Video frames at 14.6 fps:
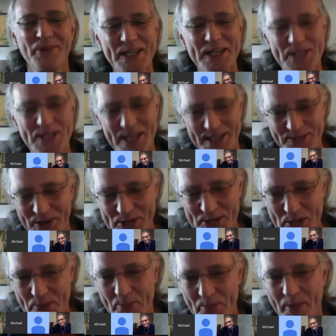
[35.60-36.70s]
as far
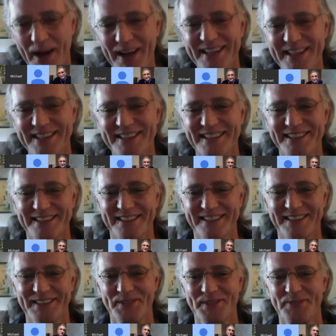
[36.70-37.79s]
as the mind
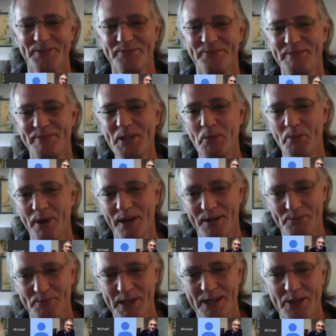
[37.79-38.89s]
being
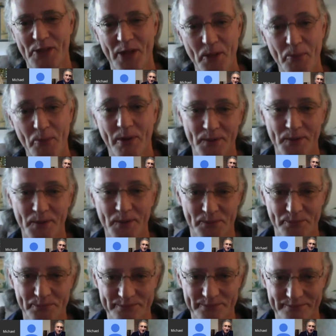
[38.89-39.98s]
being the
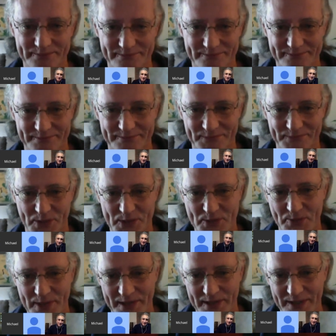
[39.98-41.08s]
problem, so to
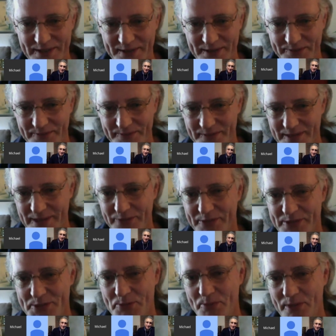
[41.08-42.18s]
speak, if
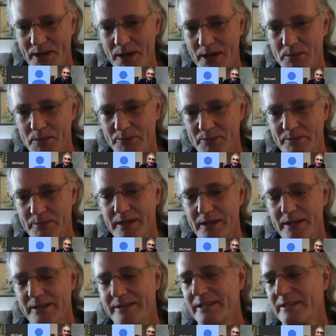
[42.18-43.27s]
there's a problem,
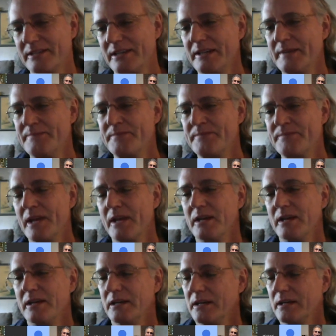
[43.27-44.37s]
then
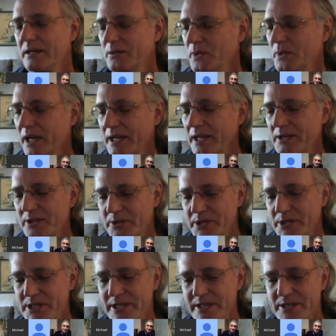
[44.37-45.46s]
what I
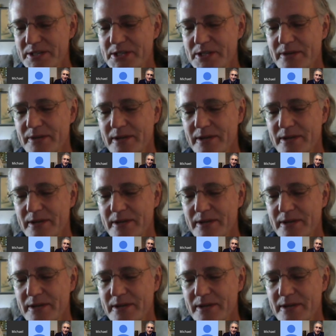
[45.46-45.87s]
notice is